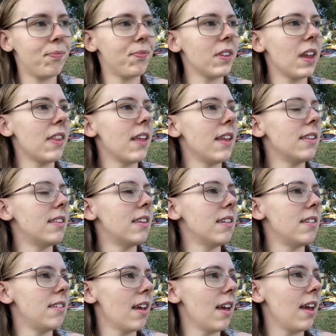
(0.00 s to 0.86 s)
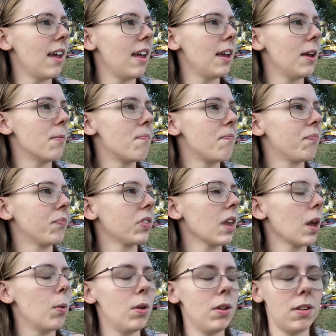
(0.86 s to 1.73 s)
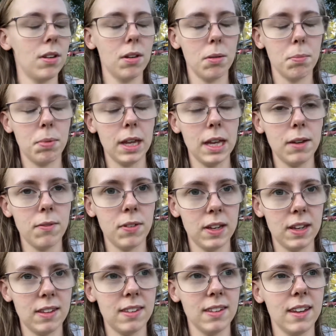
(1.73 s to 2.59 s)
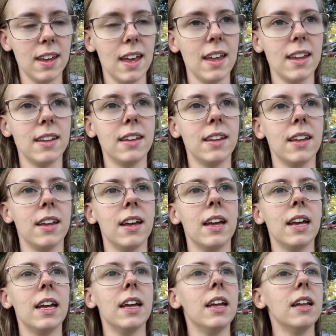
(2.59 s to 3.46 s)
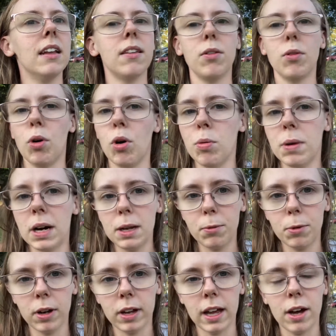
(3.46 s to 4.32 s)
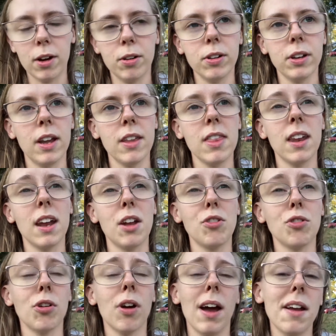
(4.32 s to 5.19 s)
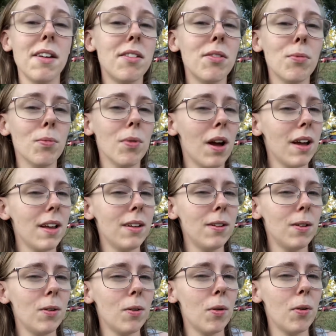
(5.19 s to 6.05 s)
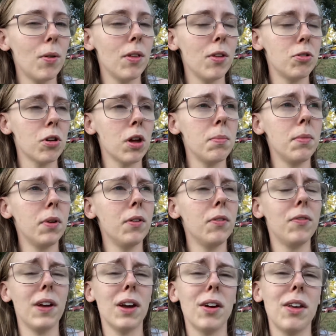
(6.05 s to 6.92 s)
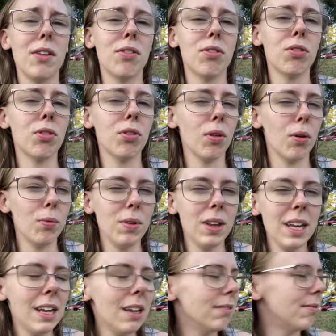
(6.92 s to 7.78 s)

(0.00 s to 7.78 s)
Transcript: And then today I went to Planet Fitness again, did a whole body workout, and I tried to run on the treadmill very slowly.